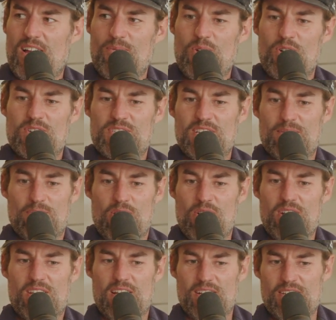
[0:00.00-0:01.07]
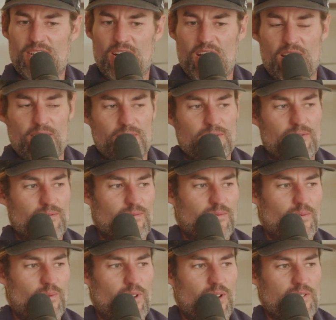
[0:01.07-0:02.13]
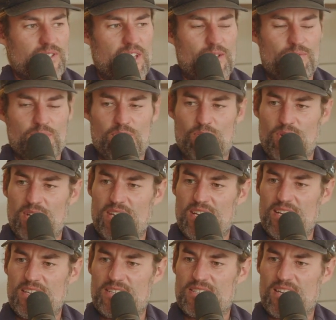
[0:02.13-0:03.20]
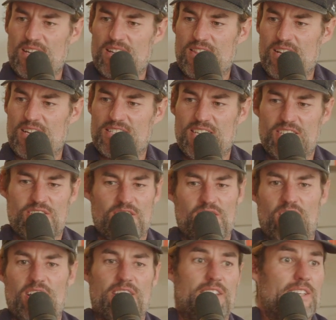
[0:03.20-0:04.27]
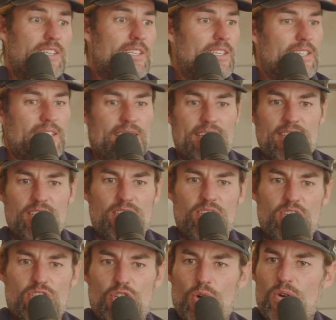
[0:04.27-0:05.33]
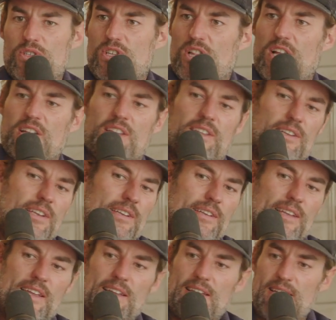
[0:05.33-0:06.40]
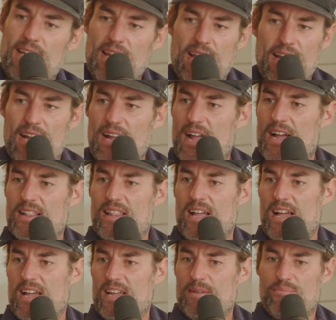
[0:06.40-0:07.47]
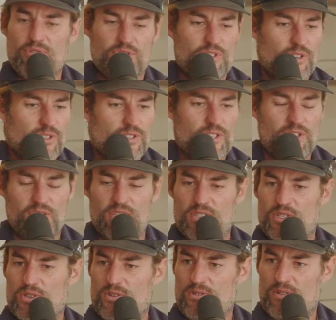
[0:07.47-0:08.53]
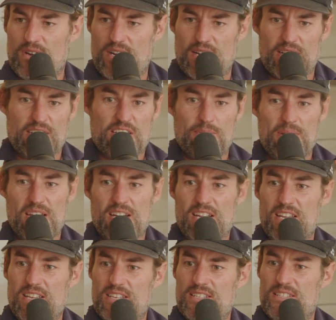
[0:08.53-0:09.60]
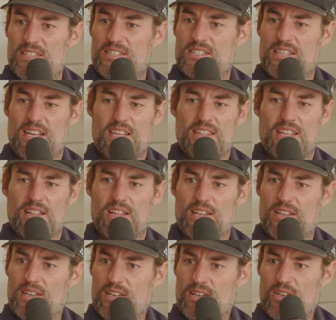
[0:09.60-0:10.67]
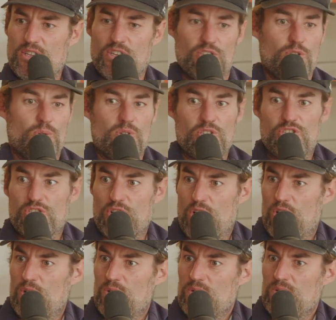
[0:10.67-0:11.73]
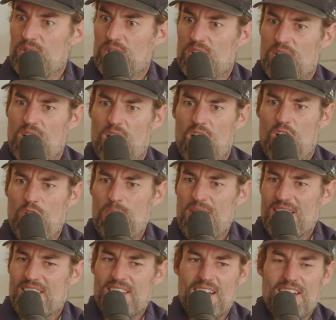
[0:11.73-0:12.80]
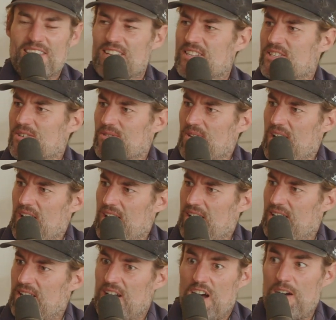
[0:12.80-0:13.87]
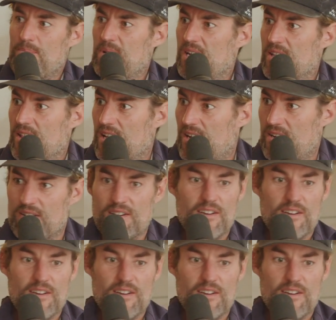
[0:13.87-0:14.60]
Whereas in America, you know, when I was there for 3 years, I think I said to you, like, you talk to like LA producers or comedians, and they're like, "You're doing a show? Oh my God, that's great! I'll be there.